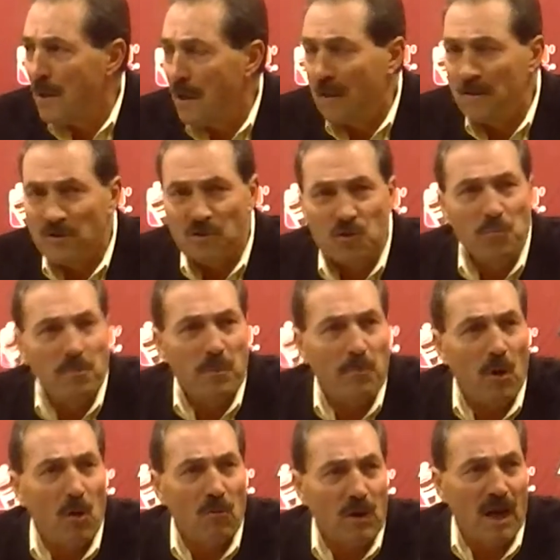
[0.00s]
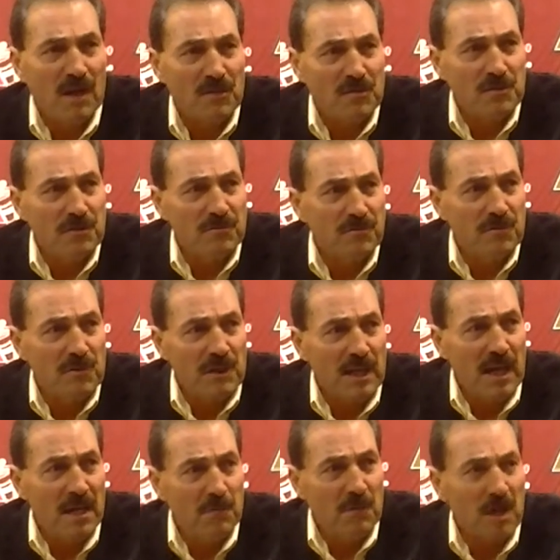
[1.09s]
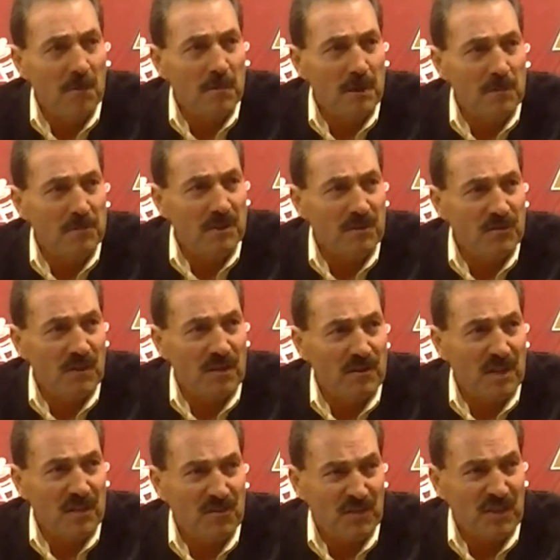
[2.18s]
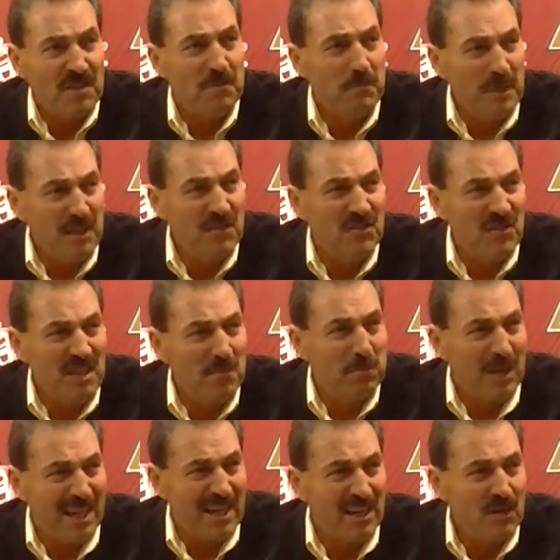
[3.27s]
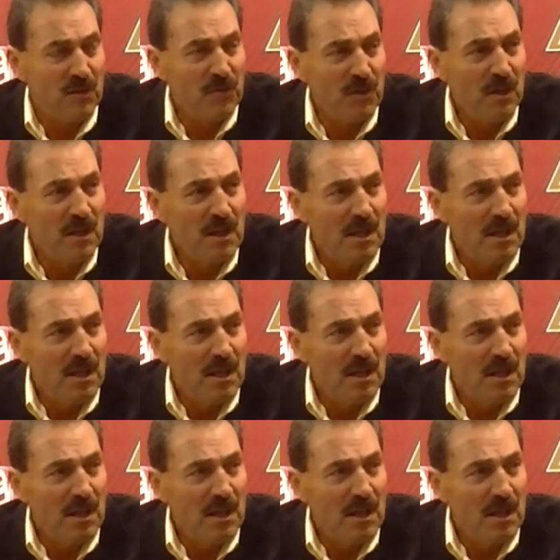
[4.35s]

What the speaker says: on the Super Bowl roster for the game coming up this Sunday. 6 BC players.